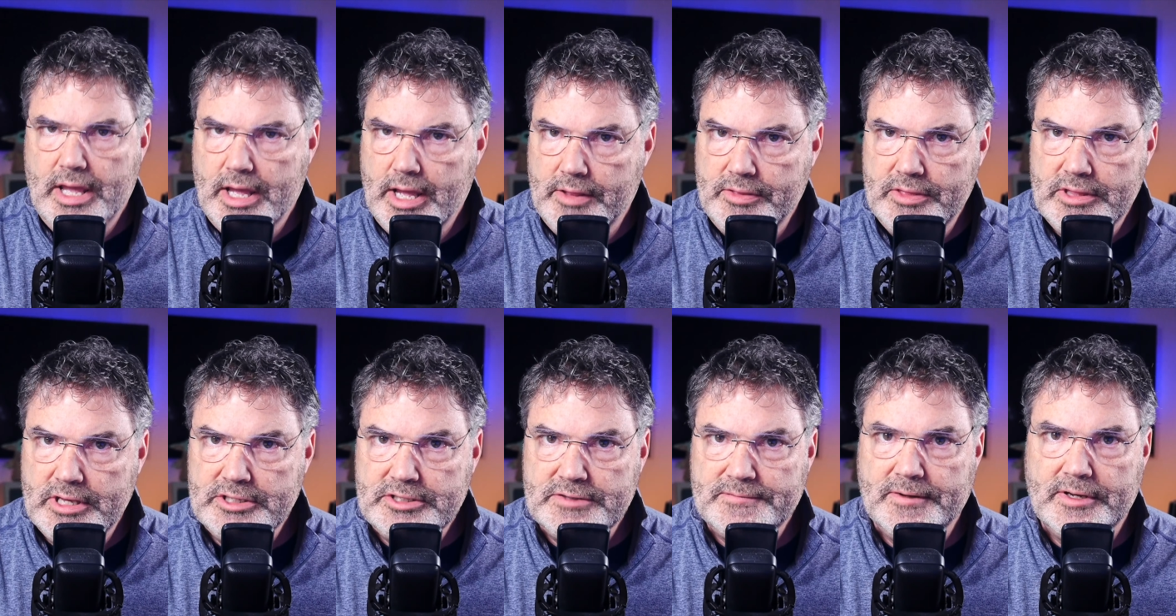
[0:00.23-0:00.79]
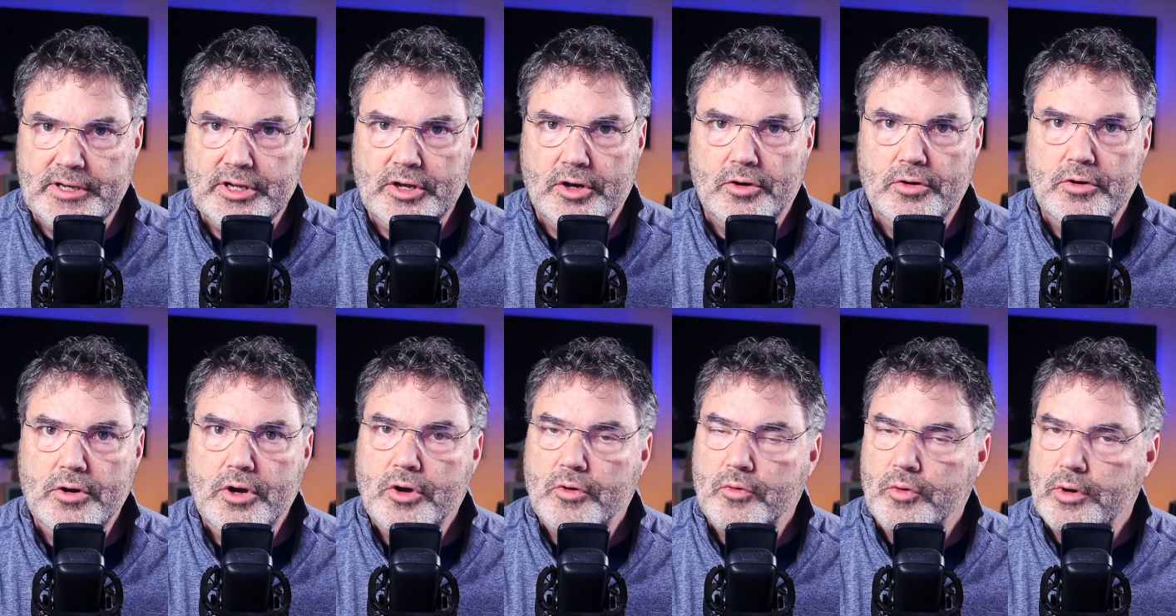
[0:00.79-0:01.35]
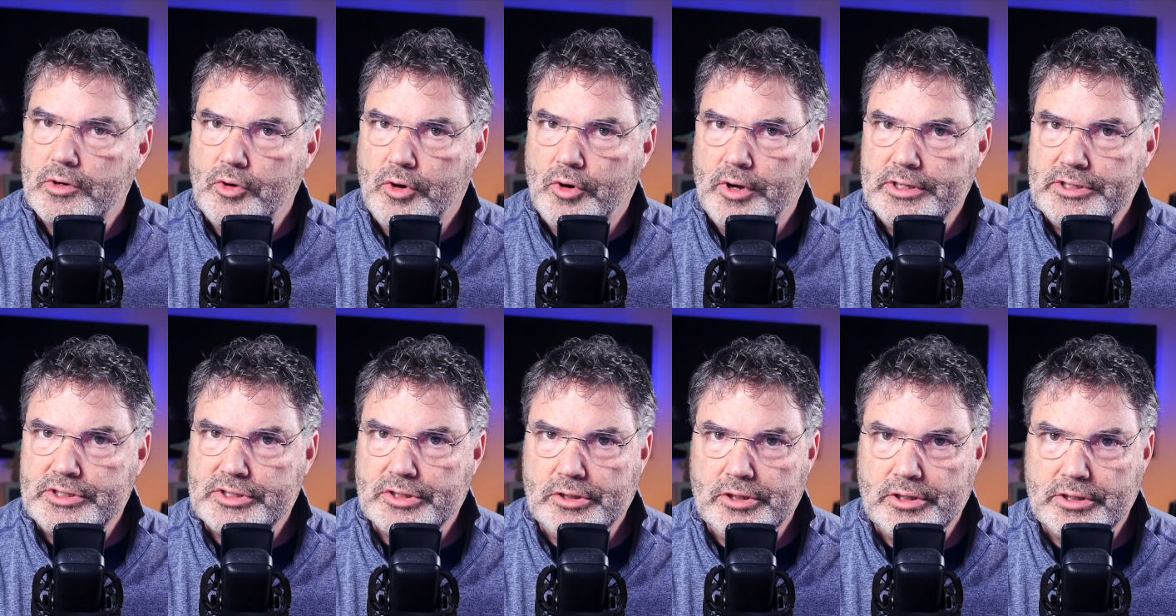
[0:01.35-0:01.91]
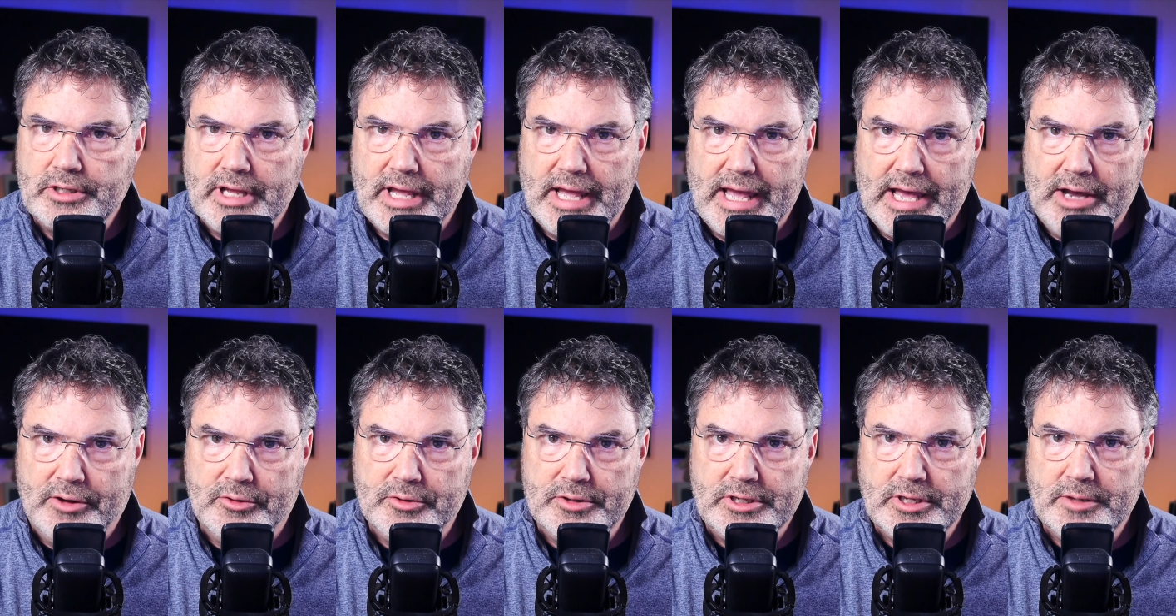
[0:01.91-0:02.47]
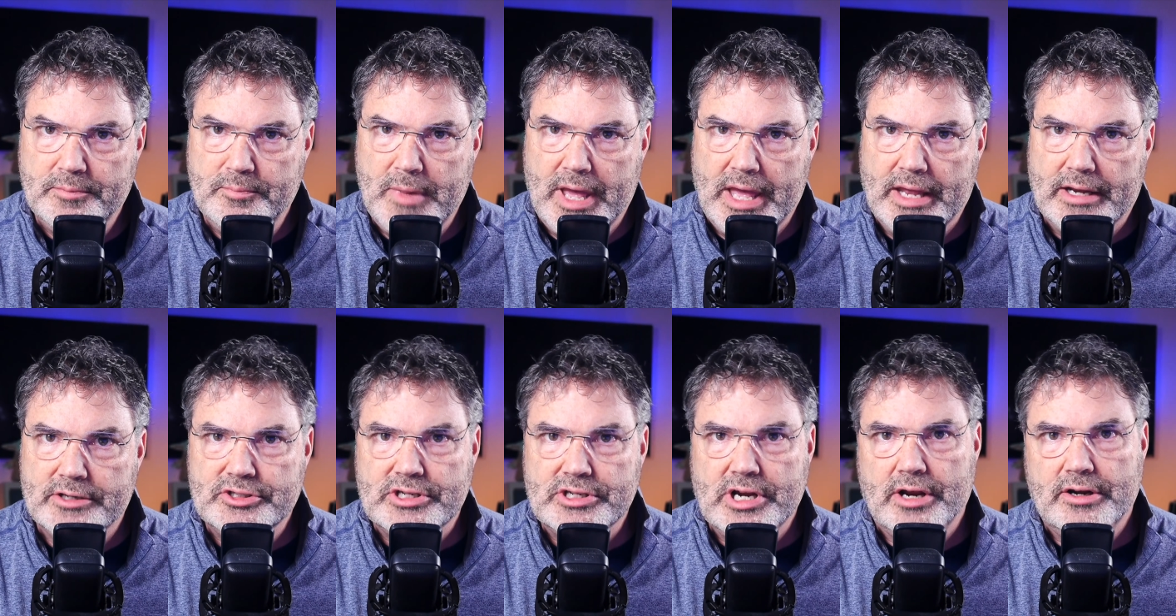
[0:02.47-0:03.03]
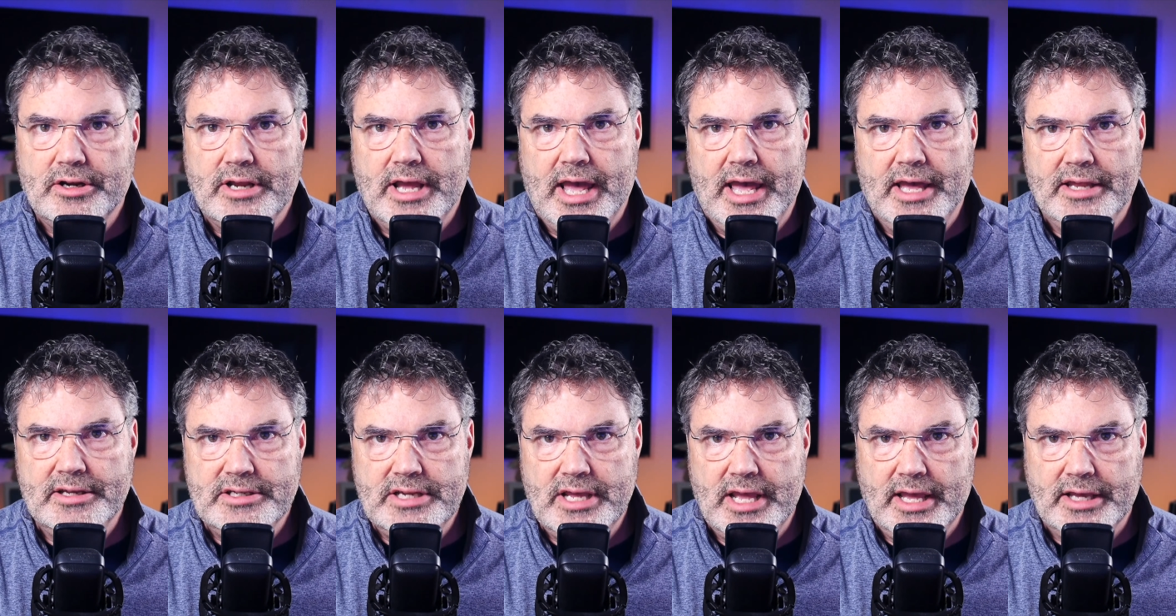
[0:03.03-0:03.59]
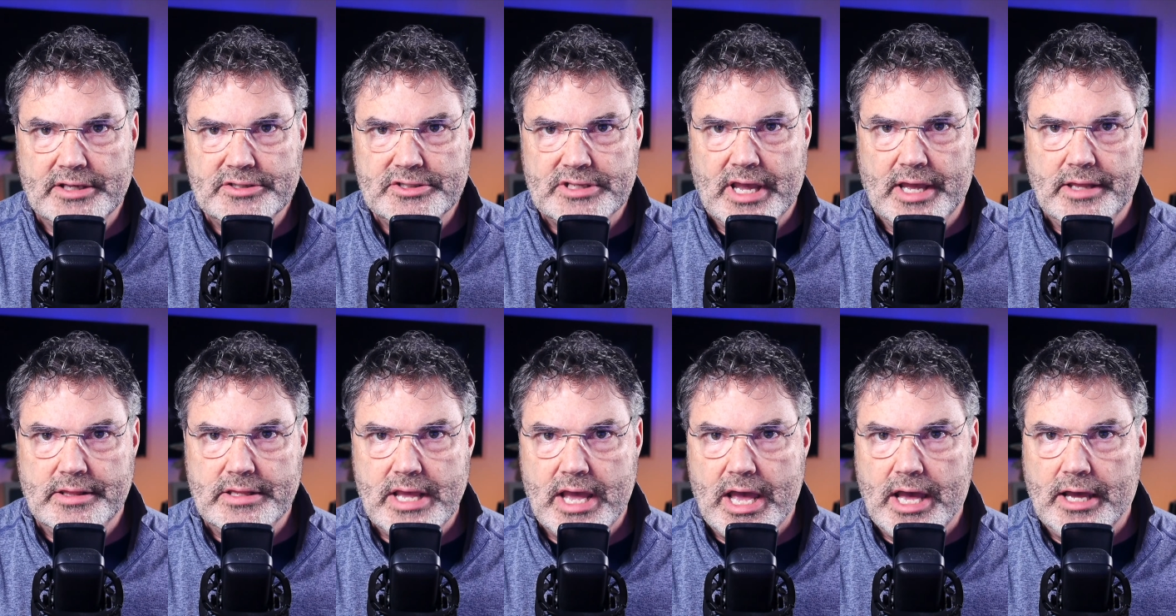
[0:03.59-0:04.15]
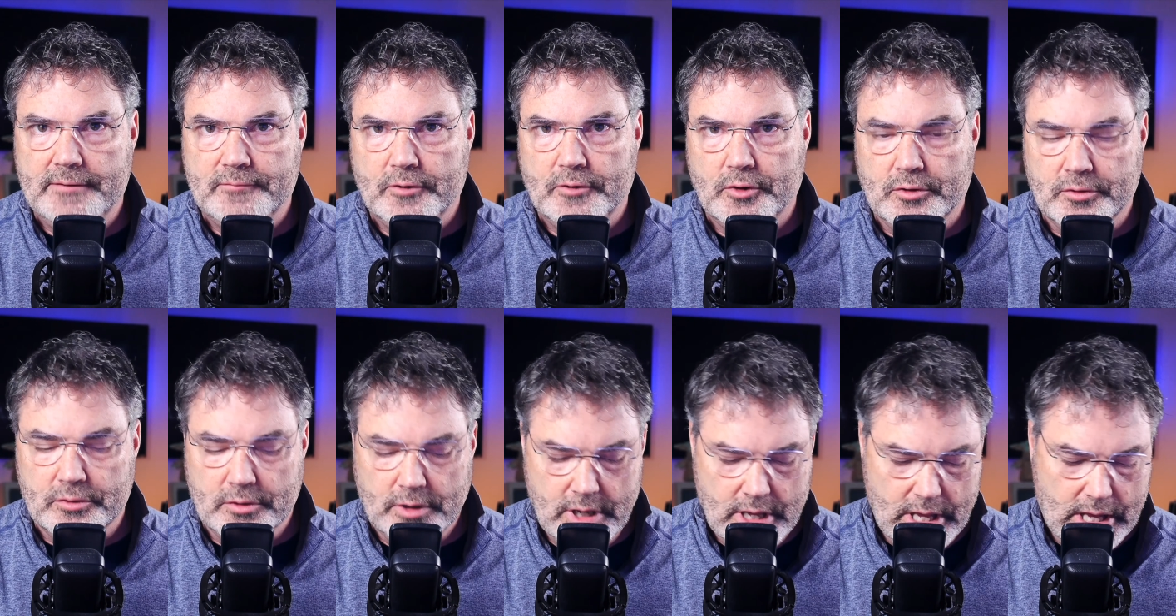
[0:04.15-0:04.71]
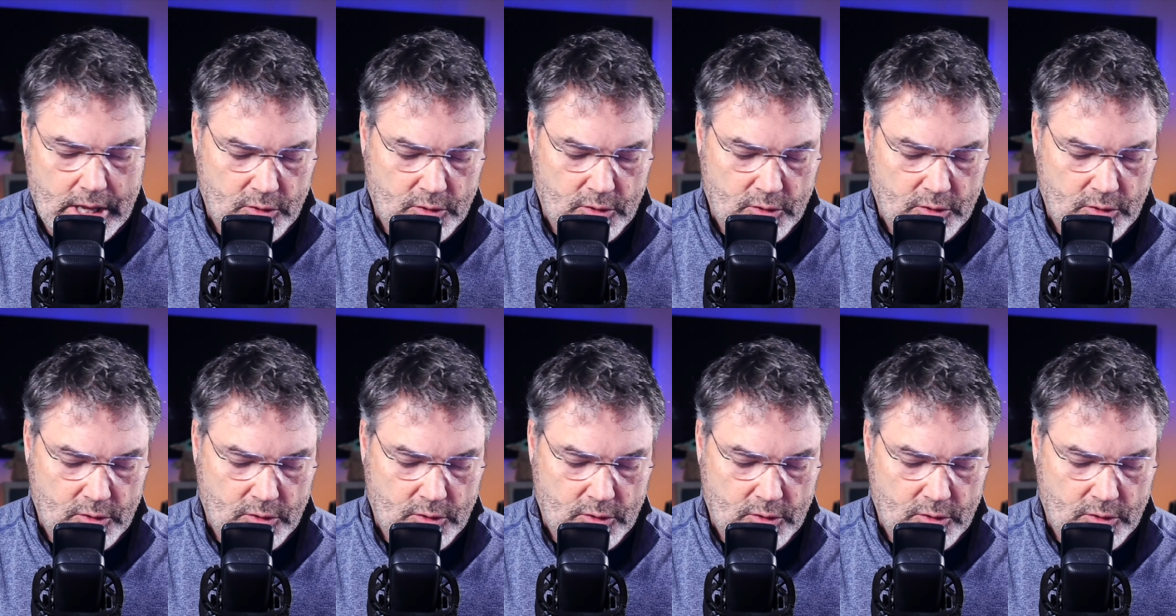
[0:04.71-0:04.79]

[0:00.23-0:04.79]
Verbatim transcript: In this video, we're going to look at how we can manage our contacts on the iPhone.